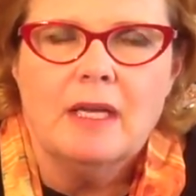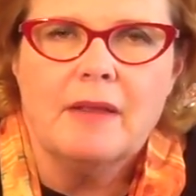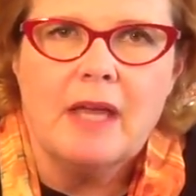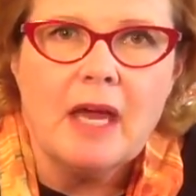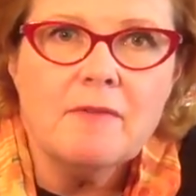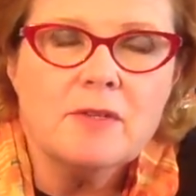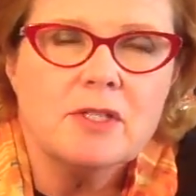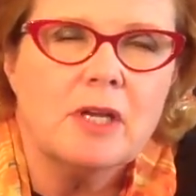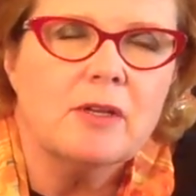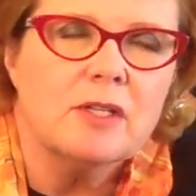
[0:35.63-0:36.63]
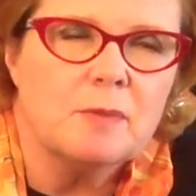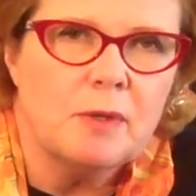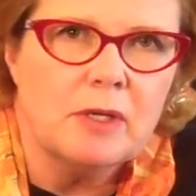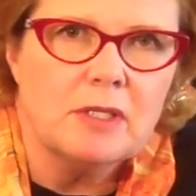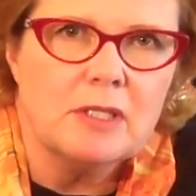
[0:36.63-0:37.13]
Now, the Adverse Childhood
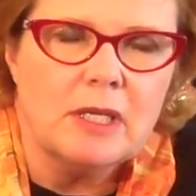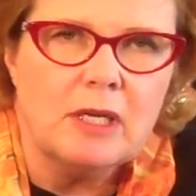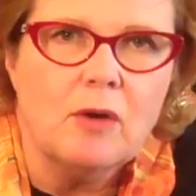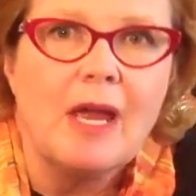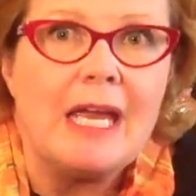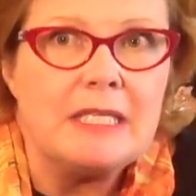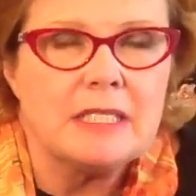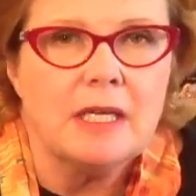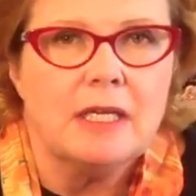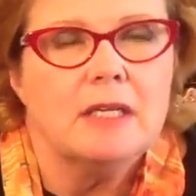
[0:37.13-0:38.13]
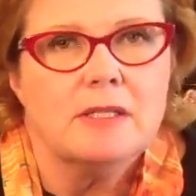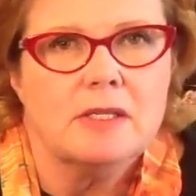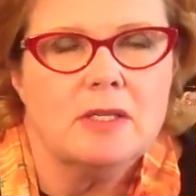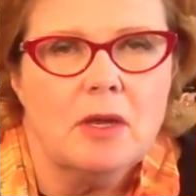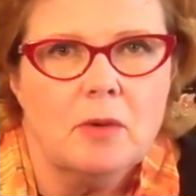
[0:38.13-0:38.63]
Experience Study, or ACE study as
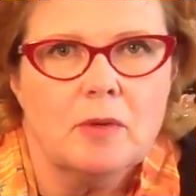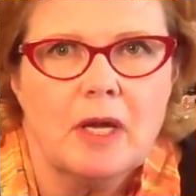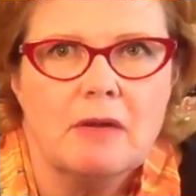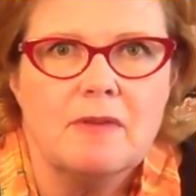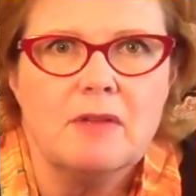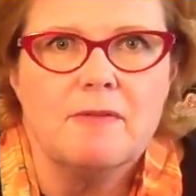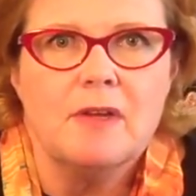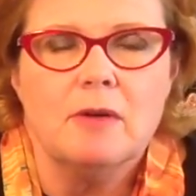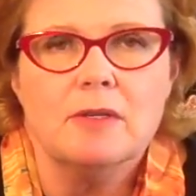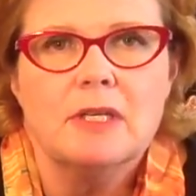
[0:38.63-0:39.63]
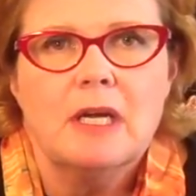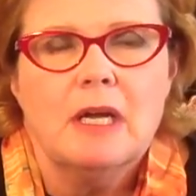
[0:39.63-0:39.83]
it's known, kind of in the field,